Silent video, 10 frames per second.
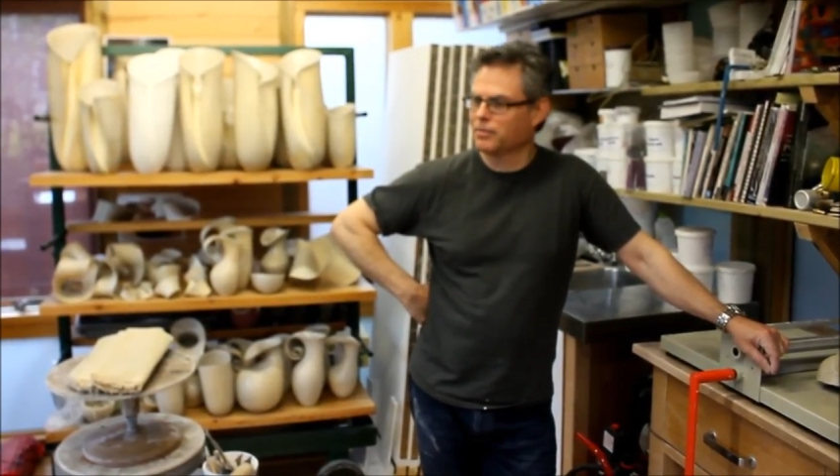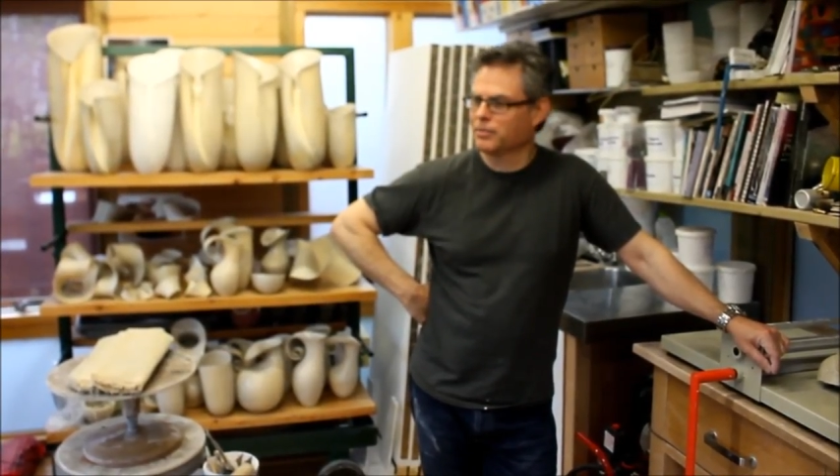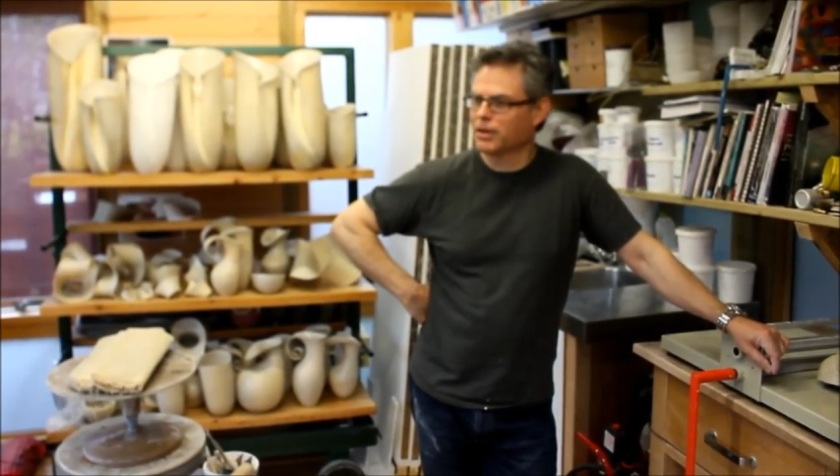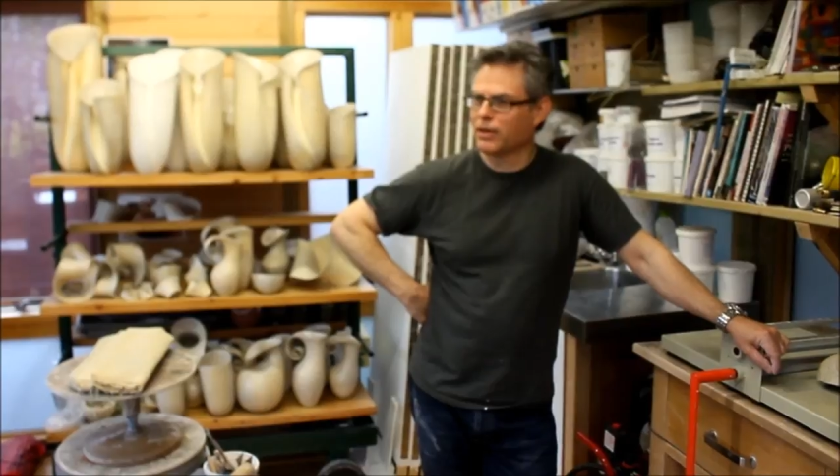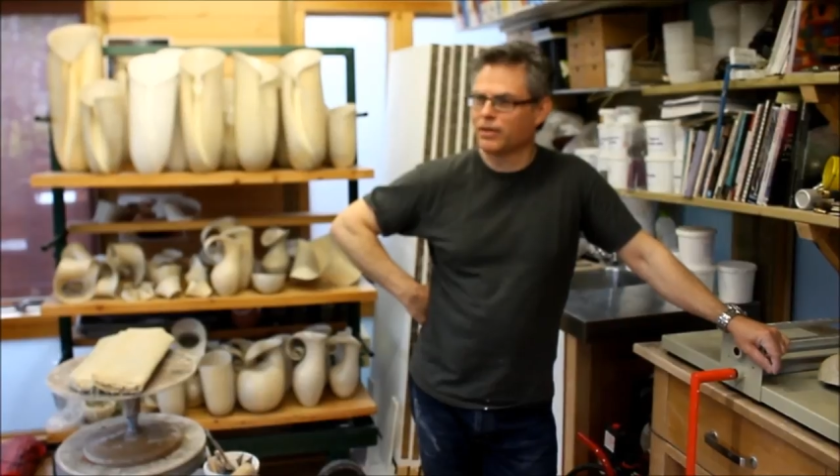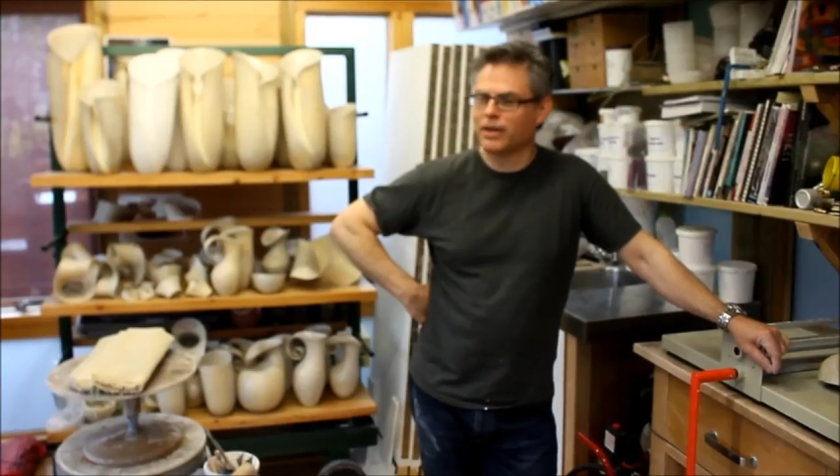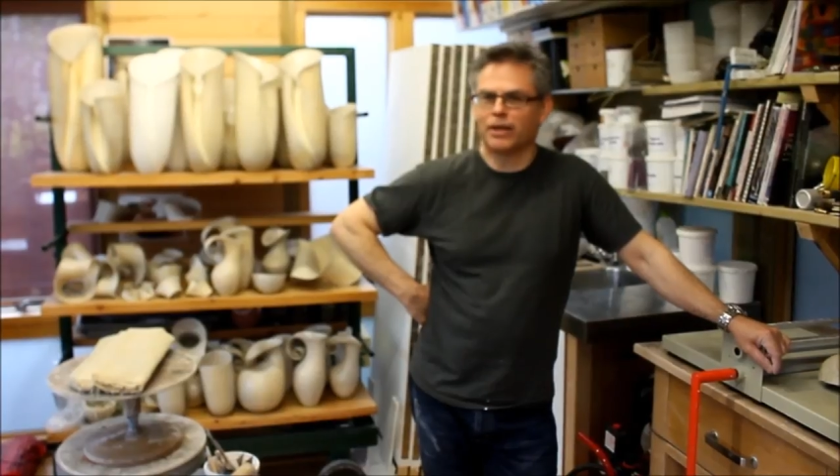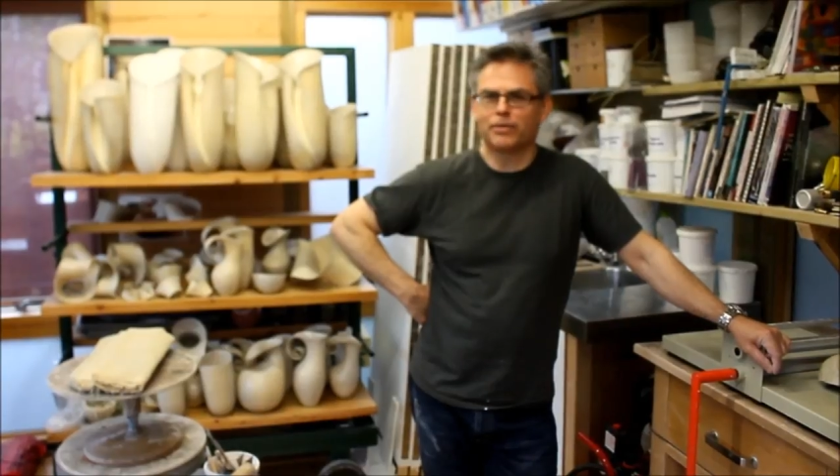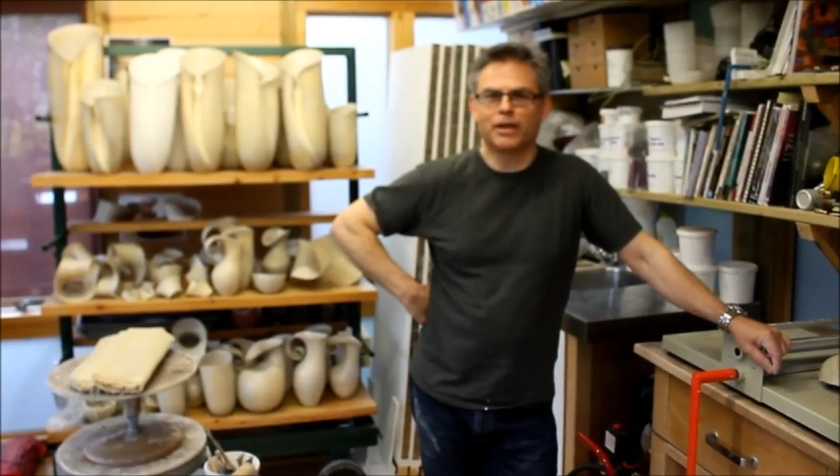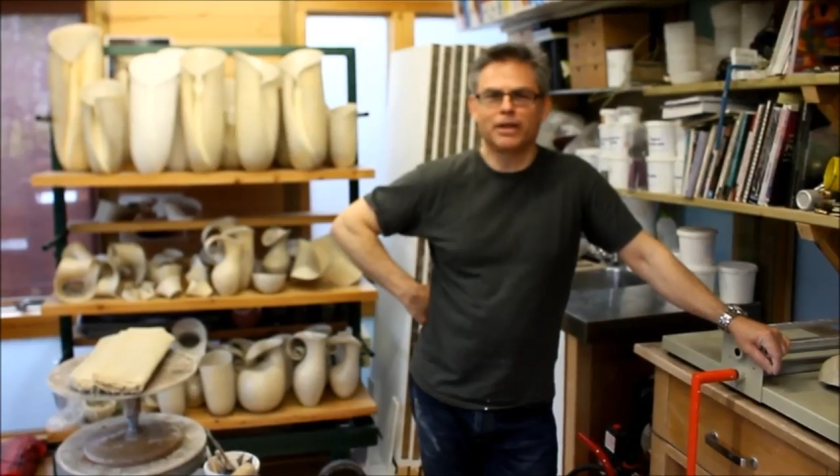So
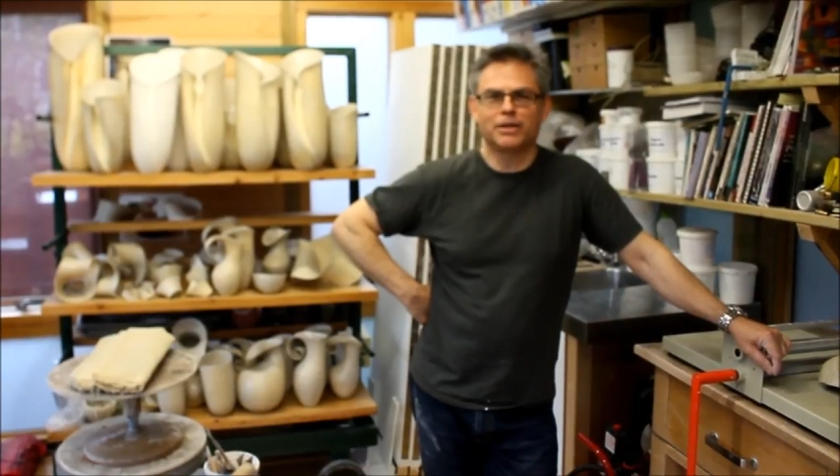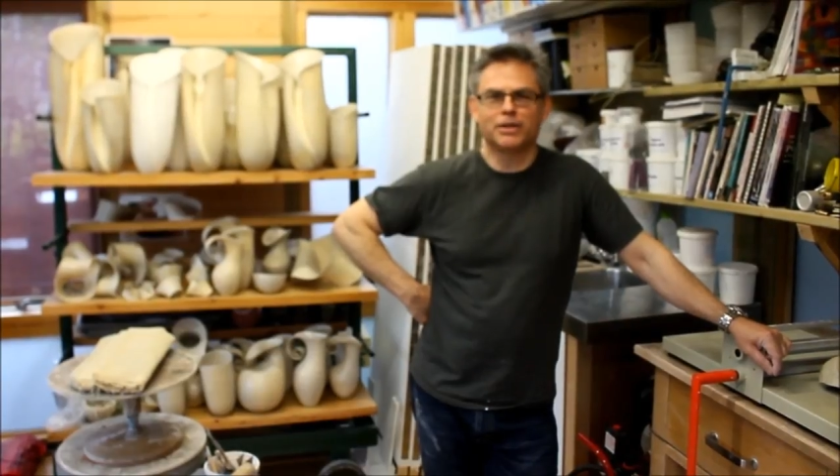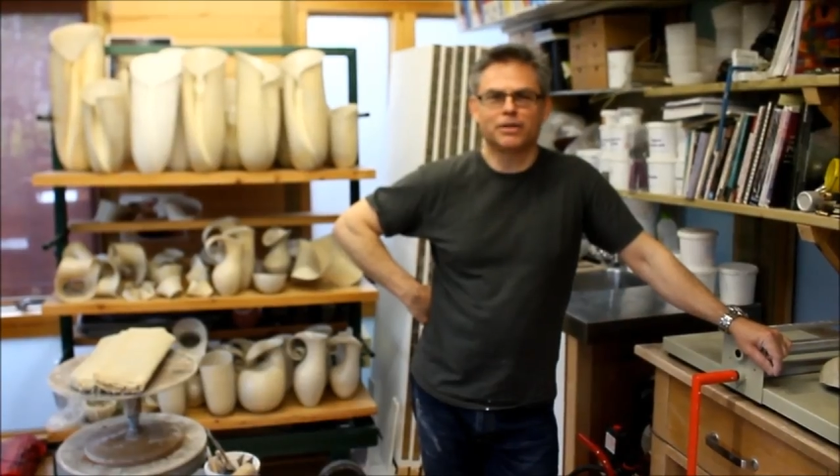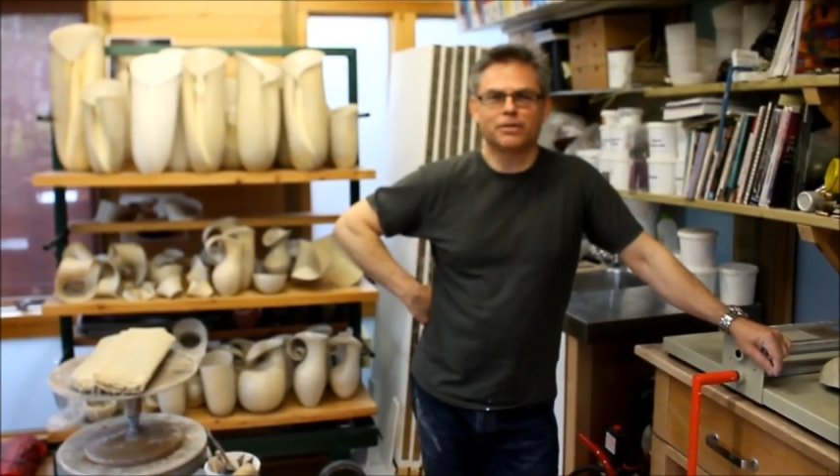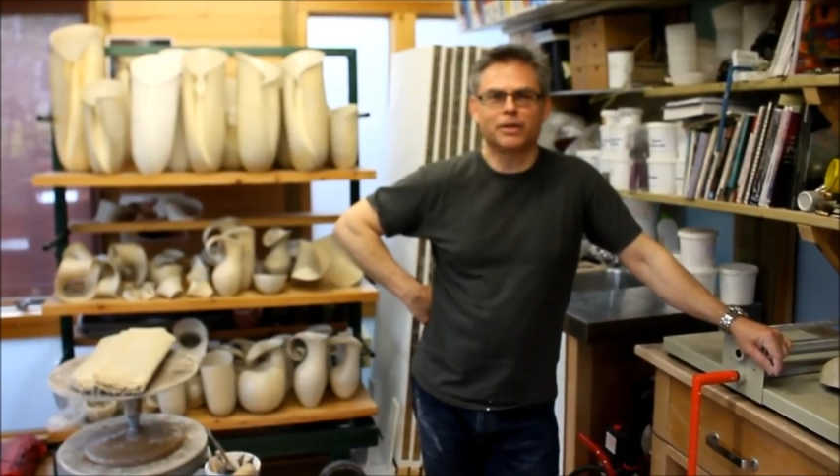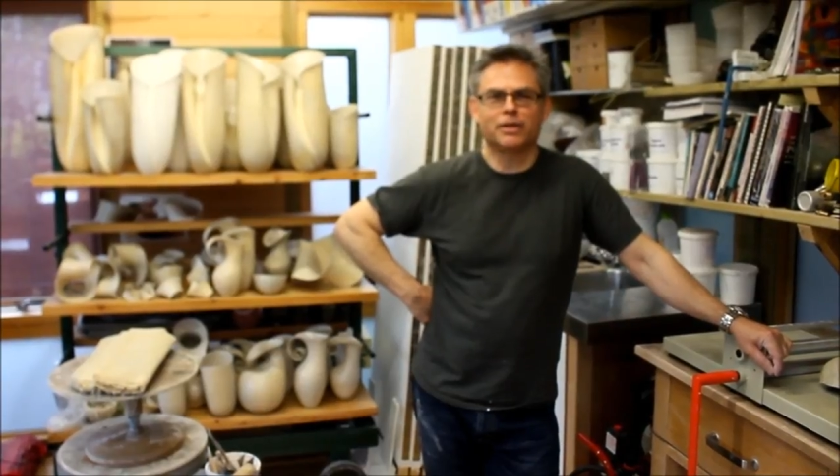getting ready to